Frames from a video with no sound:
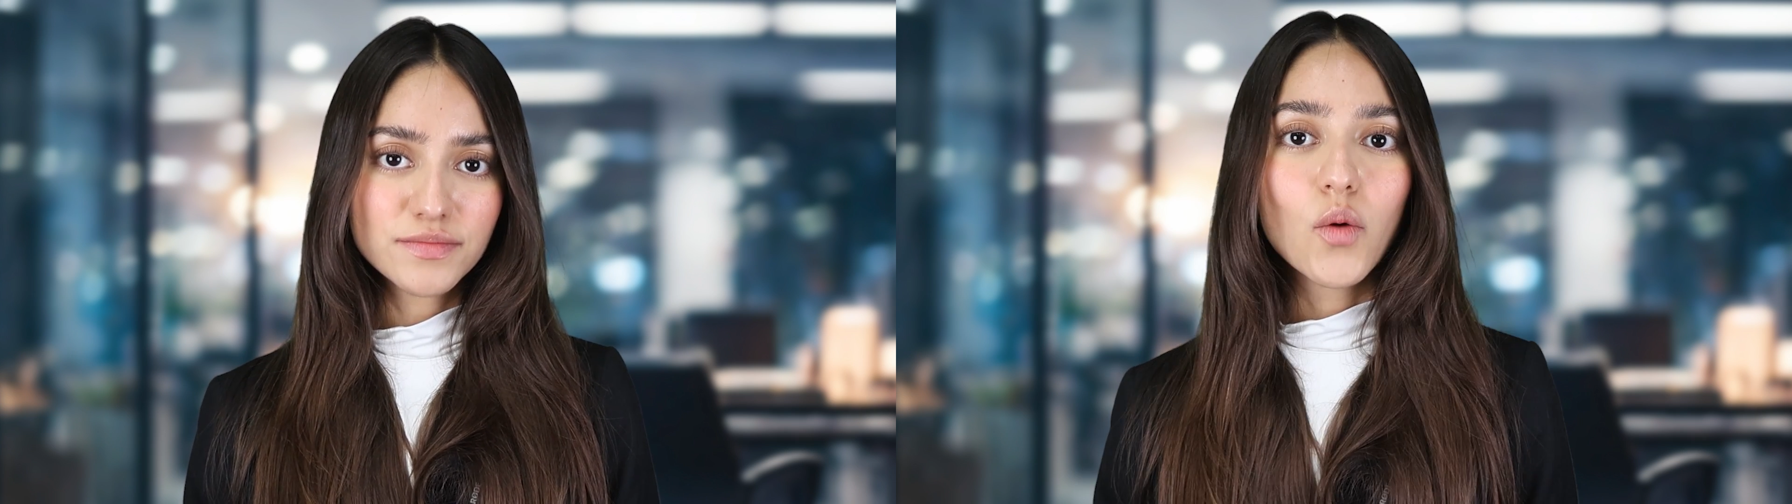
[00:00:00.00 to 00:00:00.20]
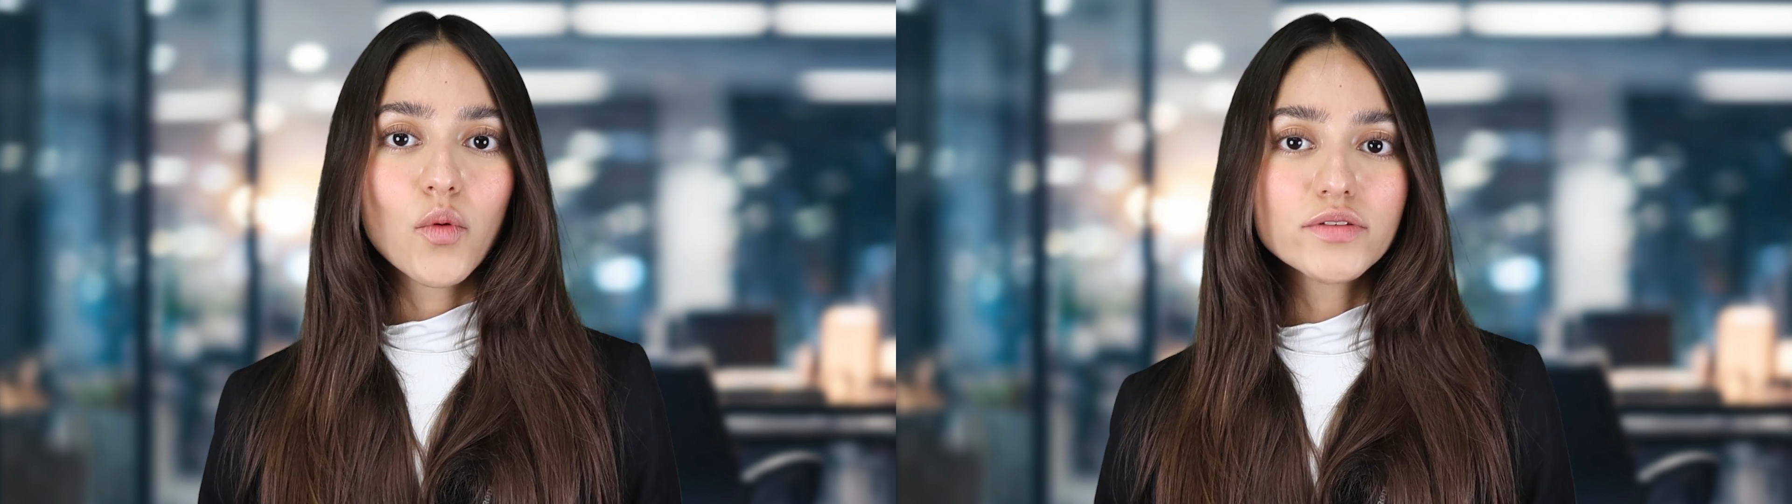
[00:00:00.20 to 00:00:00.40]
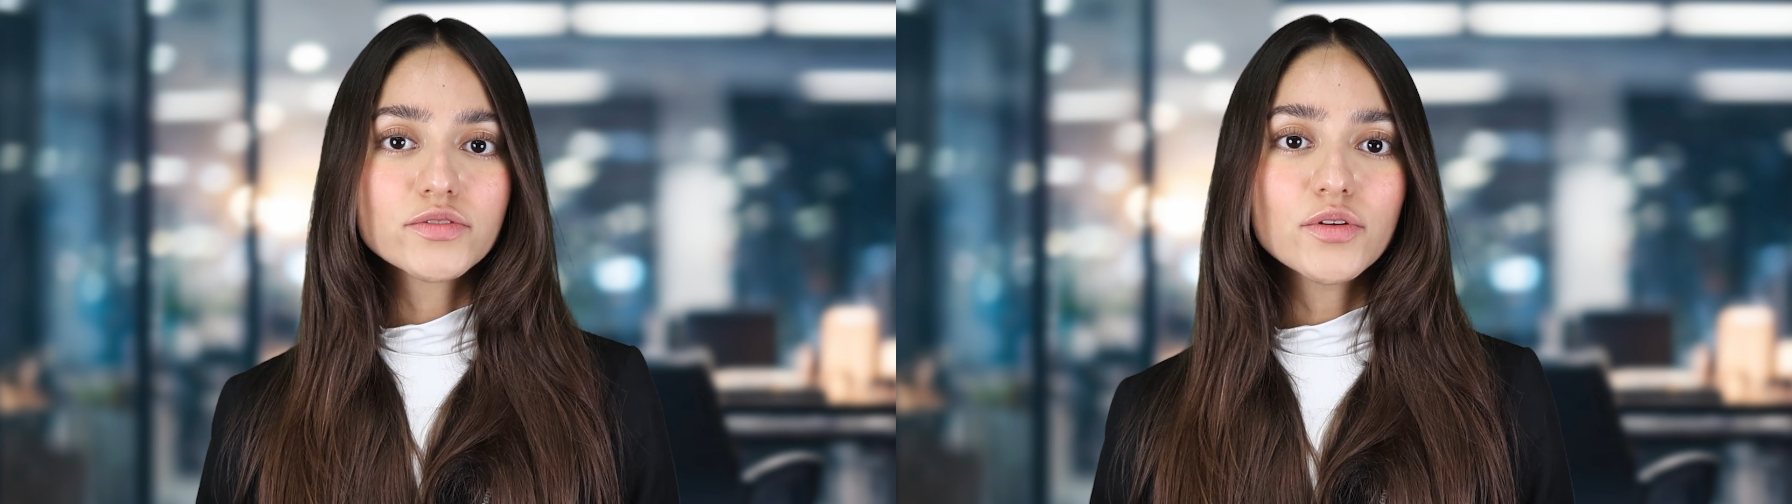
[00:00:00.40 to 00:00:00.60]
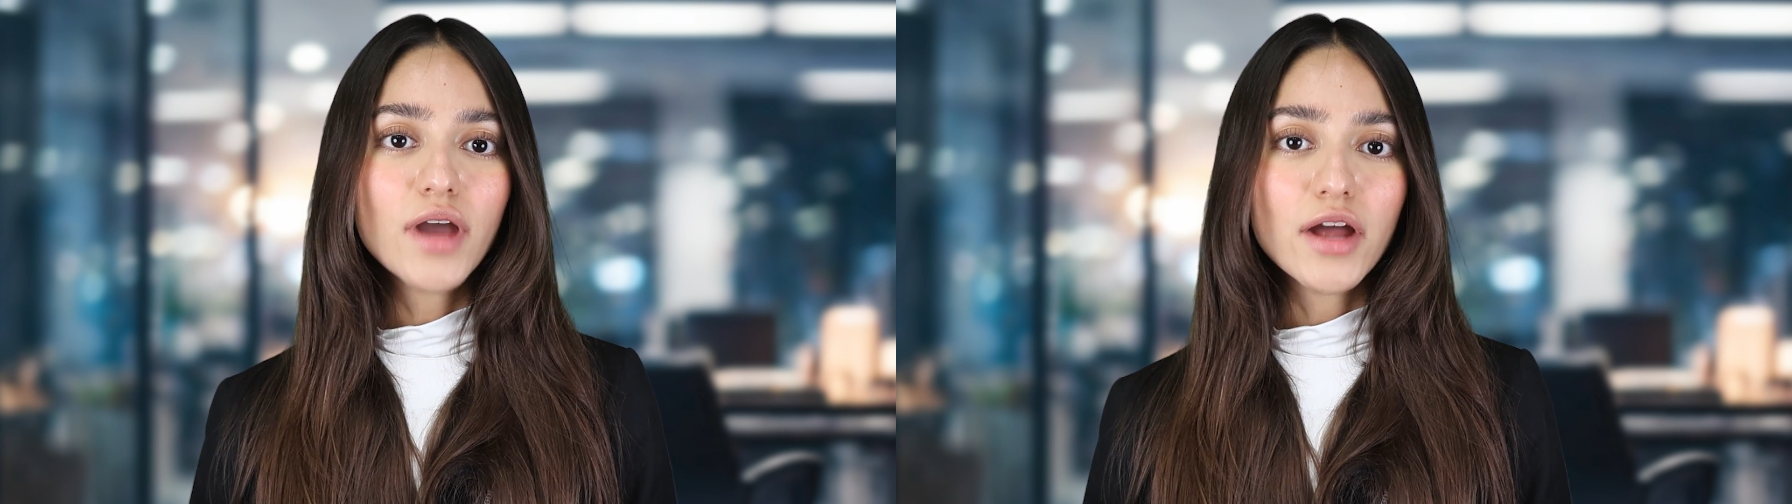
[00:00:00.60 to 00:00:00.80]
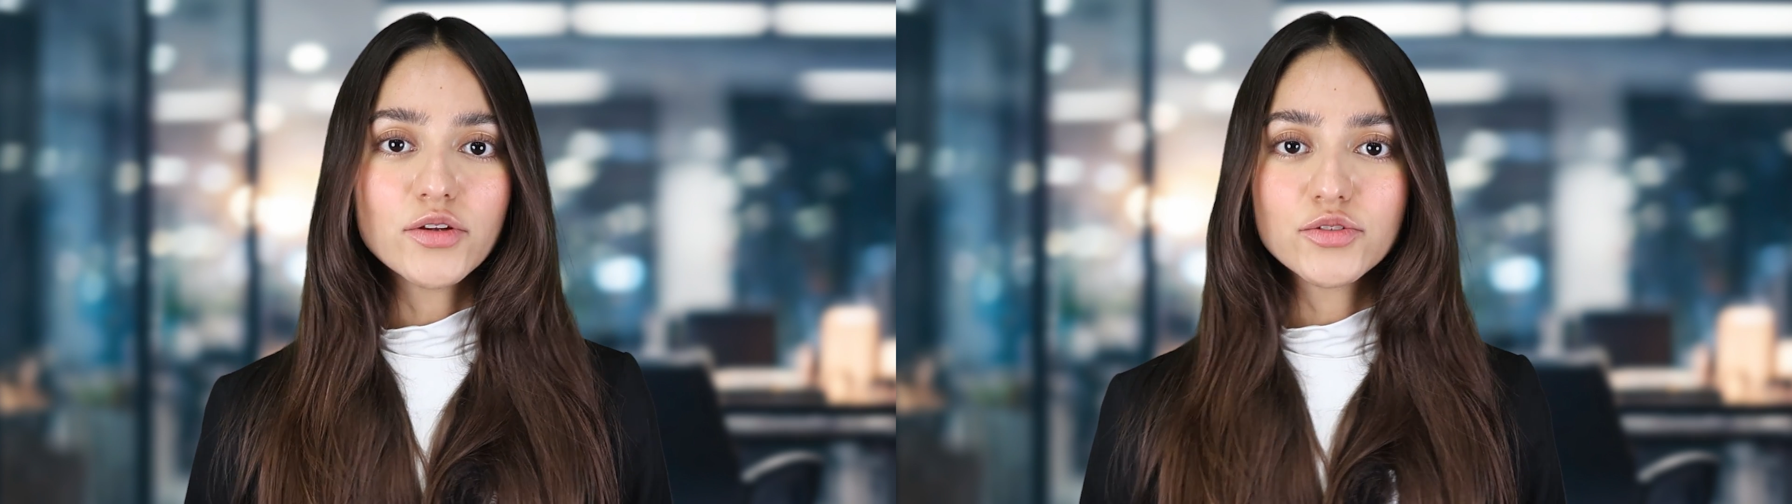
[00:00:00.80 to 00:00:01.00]
Once you
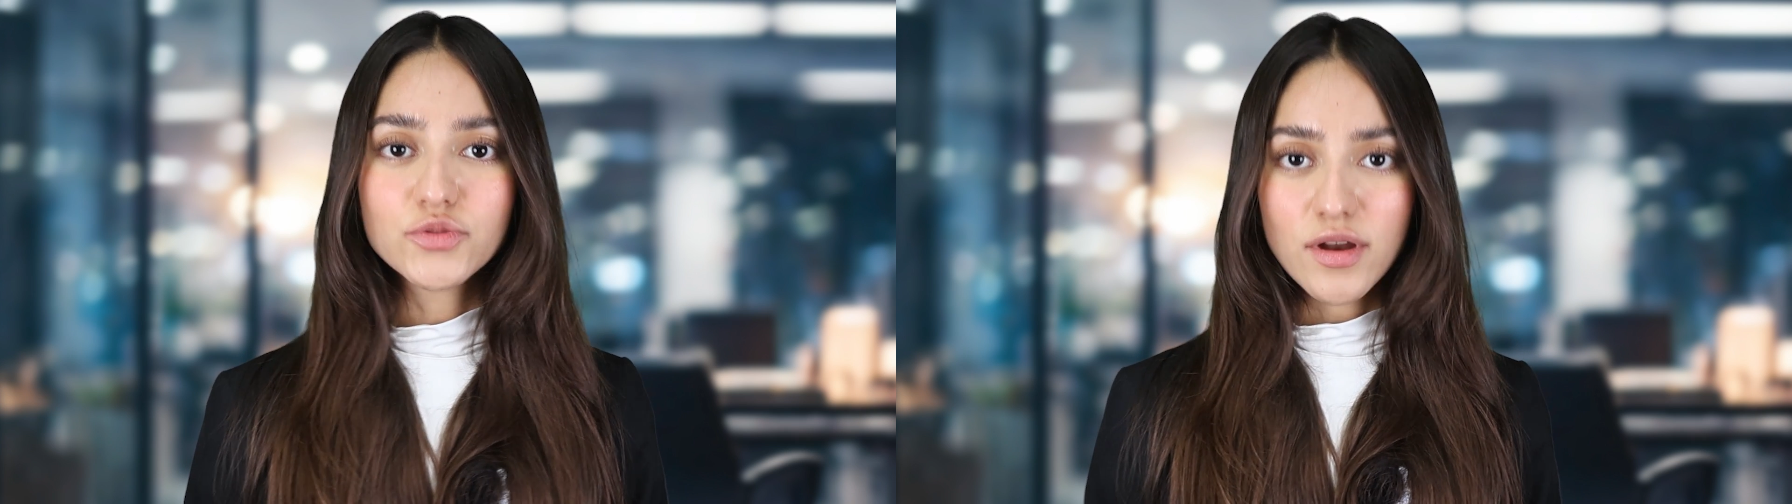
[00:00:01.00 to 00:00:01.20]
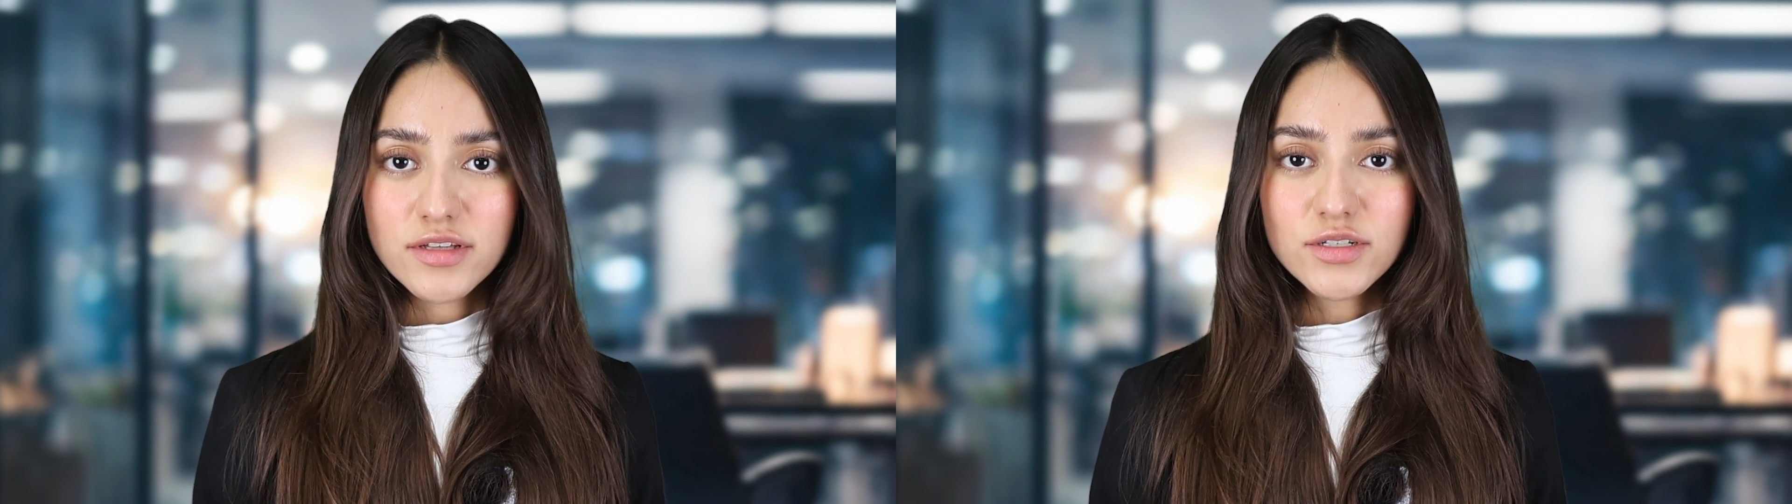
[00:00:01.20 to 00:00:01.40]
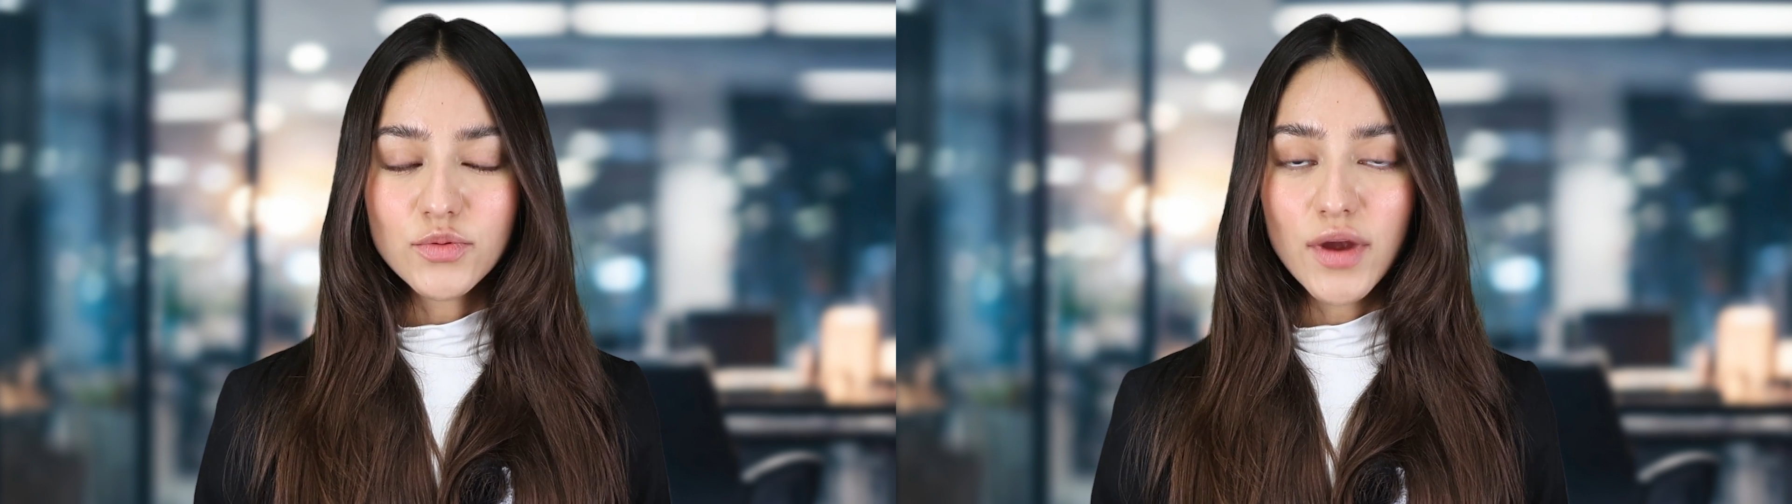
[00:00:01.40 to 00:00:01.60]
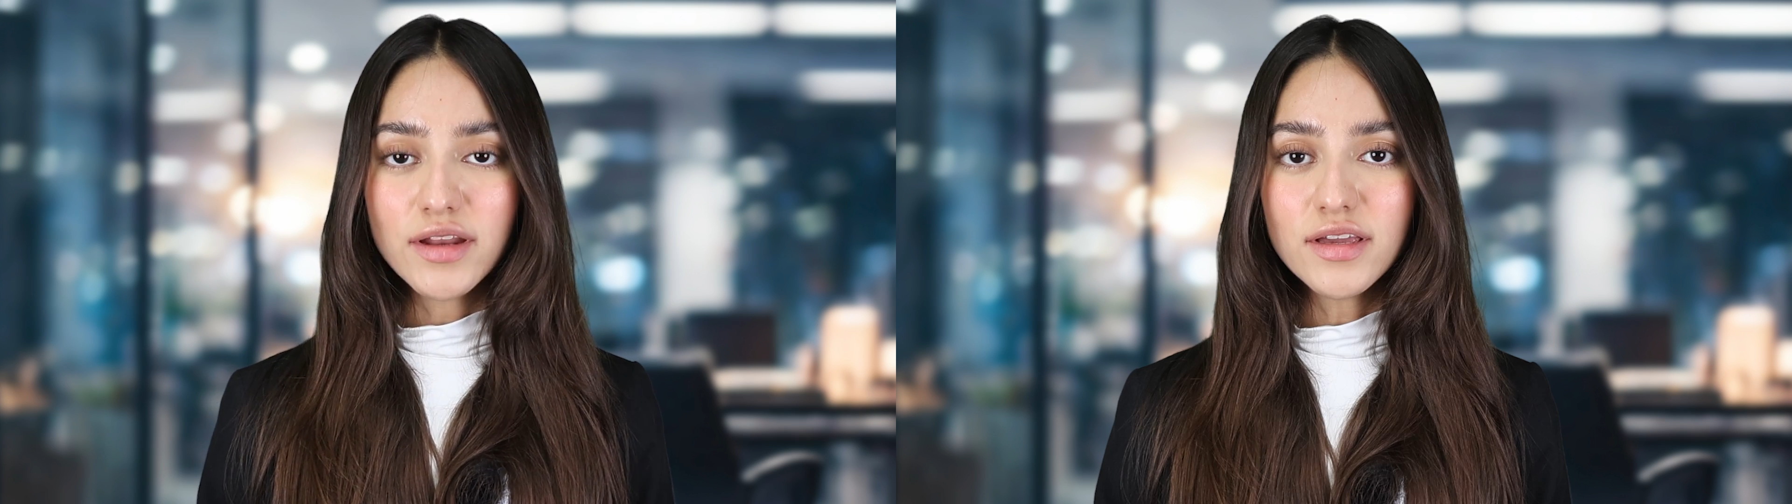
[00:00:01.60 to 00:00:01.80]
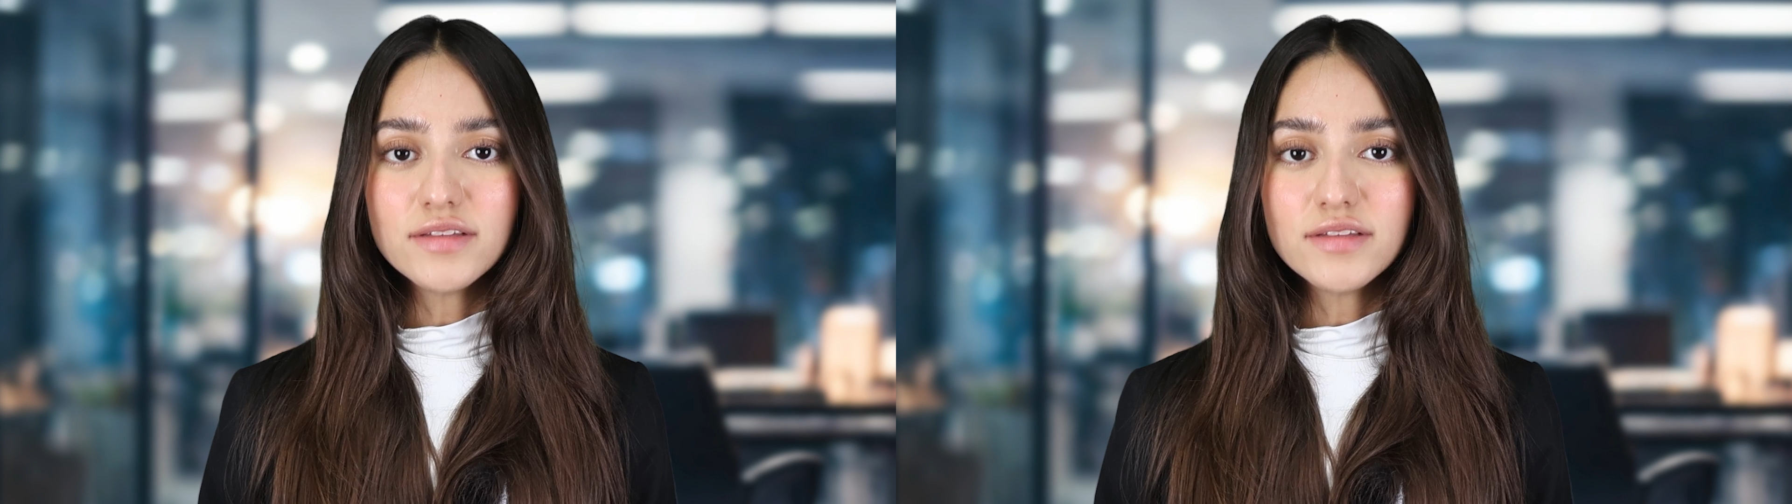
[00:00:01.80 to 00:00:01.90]
got your strategy ready,